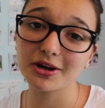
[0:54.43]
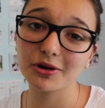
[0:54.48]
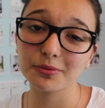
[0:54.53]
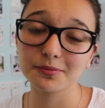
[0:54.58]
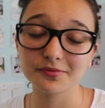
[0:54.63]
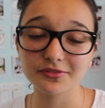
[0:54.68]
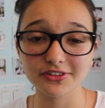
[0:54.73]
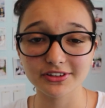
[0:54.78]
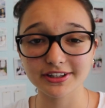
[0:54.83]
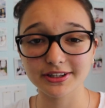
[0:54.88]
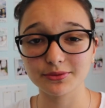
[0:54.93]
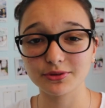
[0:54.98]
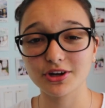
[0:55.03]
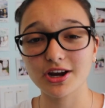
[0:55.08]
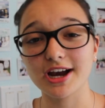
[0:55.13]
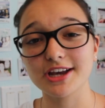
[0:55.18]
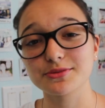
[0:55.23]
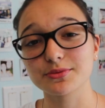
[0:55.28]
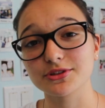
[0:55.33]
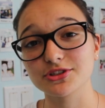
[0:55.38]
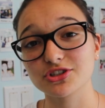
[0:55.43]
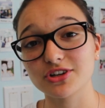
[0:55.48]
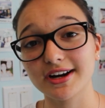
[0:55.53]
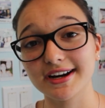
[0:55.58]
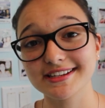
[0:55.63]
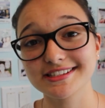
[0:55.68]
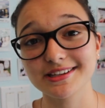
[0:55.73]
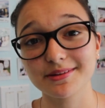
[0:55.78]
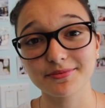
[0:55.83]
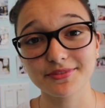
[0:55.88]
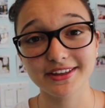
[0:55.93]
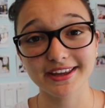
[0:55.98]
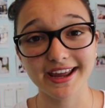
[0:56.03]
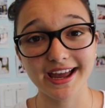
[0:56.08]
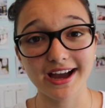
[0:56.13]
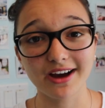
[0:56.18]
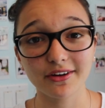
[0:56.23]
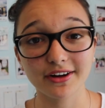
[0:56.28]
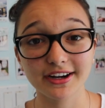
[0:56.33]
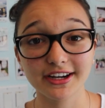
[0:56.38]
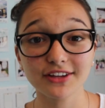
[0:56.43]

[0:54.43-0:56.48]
Hopefully you guys will try something out.